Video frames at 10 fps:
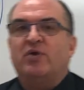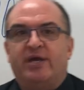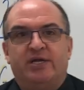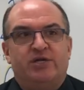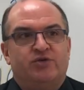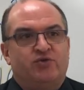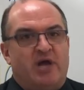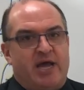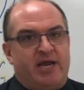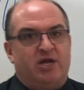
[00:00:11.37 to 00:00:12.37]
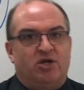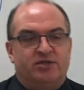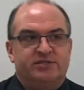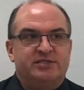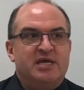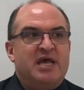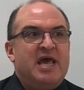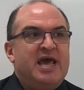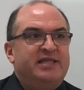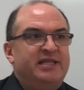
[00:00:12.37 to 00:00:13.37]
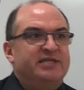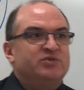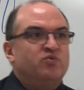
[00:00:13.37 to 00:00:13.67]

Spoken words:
right triangles. And this